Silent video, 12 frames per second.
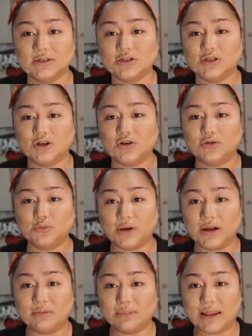Don't
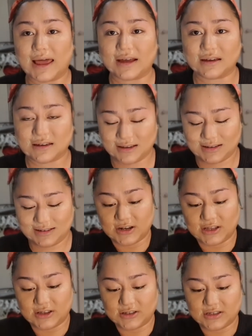wear black. I
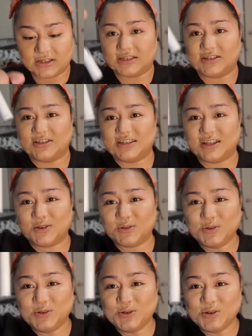use this concealer.
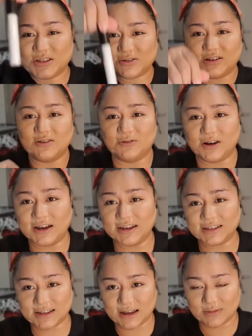Ooh, it's really
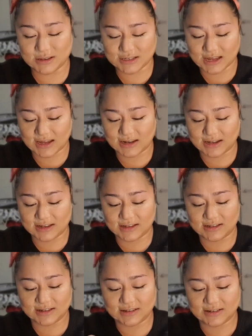white. I'm excited.